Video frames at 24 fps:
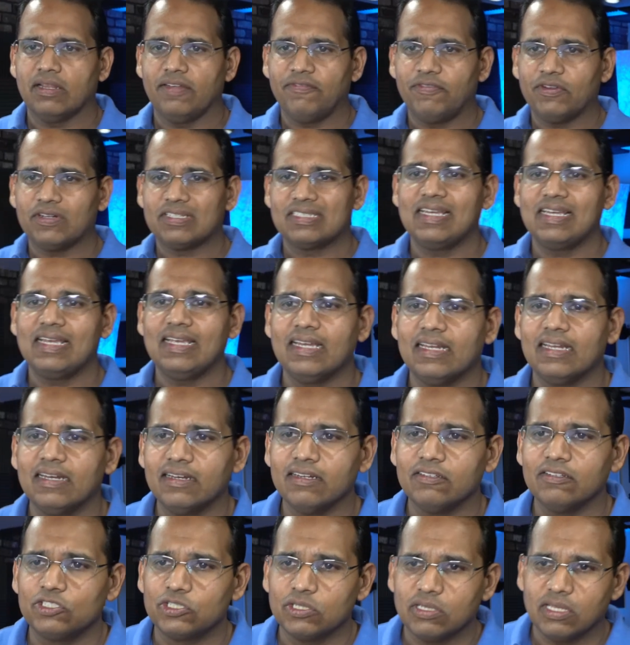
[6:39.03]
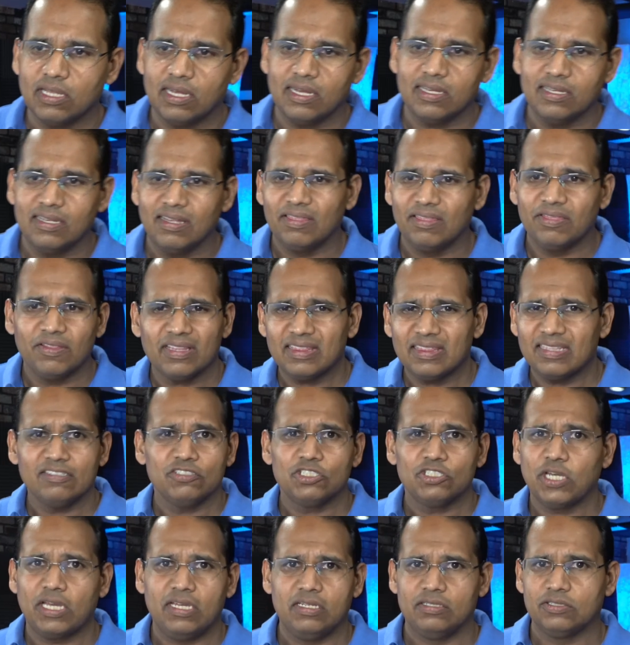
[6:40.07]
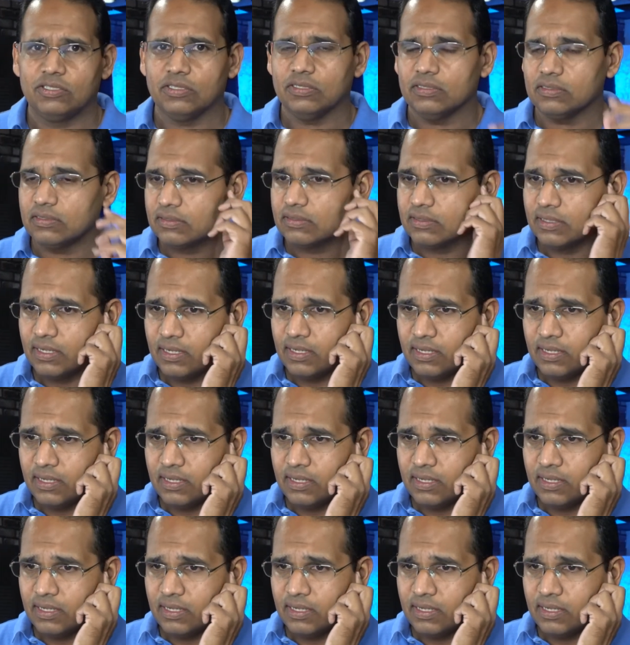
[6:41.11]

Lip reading: If you're taking it in July, nothing changes.